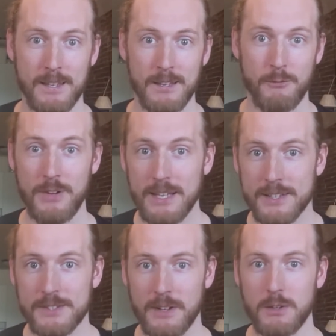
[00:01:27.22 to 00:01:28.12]
Vite
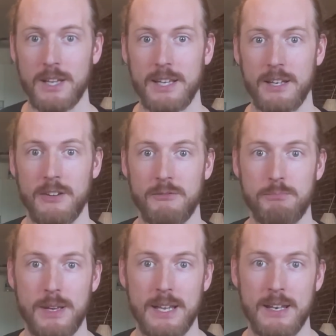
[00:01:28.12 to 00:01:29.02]
and SvelteKit
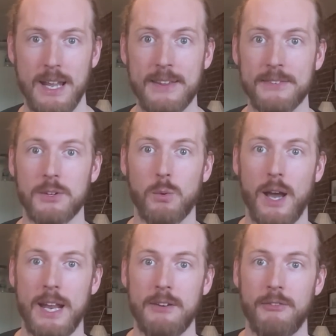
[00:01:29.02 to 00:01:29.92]
have been
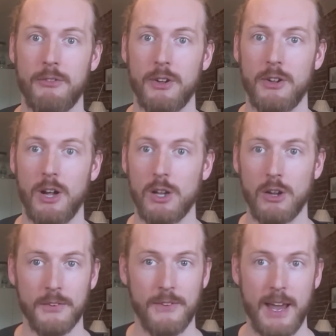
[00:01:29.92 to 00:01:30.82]
intertwined for a
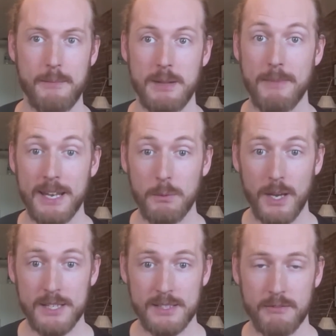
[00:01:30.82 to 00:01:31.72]
long time. In many
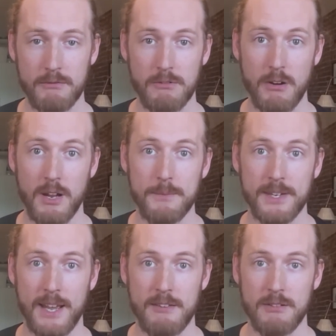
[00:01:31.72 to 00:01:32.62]
ways, they've grown up
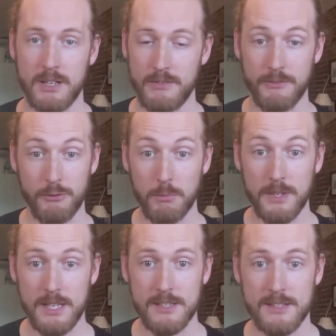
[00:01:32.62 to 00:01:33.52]
together and have informed
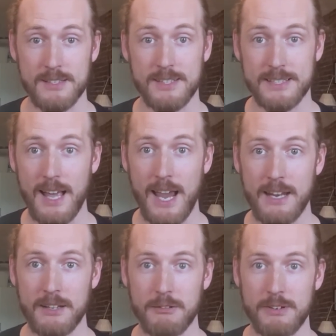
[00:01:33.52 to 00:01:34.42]
each other's
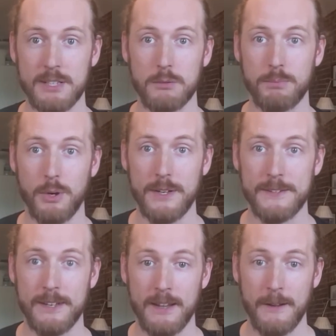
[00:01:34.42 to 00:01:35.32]
design at critical
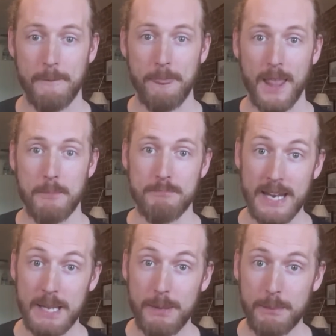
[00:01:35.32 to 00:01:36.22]
points.
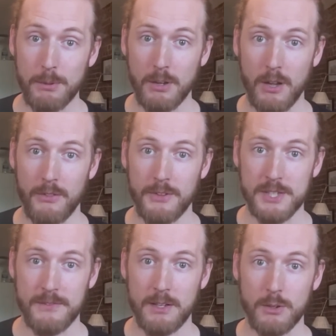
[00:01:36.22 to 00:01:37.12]
Many people on the
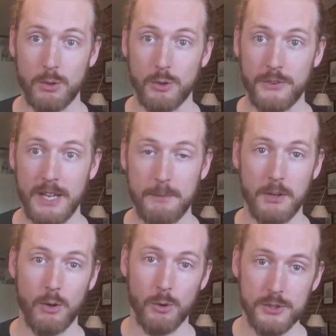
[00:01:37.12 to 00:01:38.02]
Svelte core team
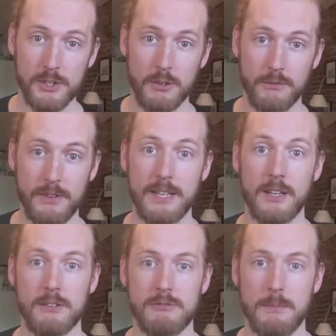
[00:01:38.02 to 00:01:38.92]
are also Vite
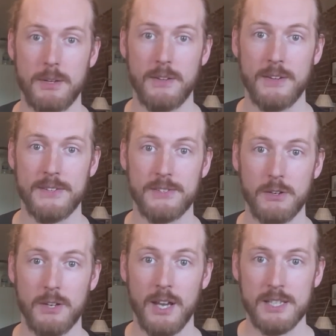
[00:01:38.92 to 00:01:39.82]
contributors,
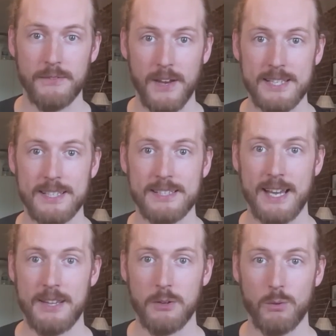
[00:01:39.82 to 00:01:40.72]
so suffice to
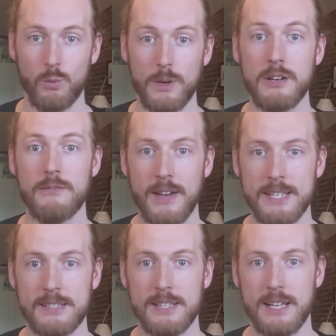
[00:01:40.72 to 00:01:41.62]
say that we're
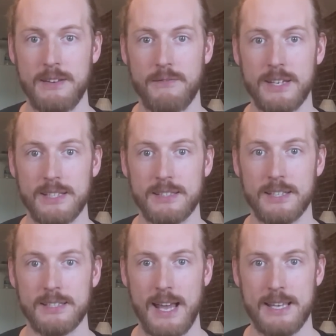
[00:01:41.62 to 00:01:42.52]
invested in Vite's
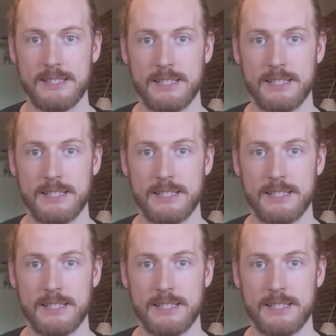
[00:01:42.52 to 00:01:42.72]
success.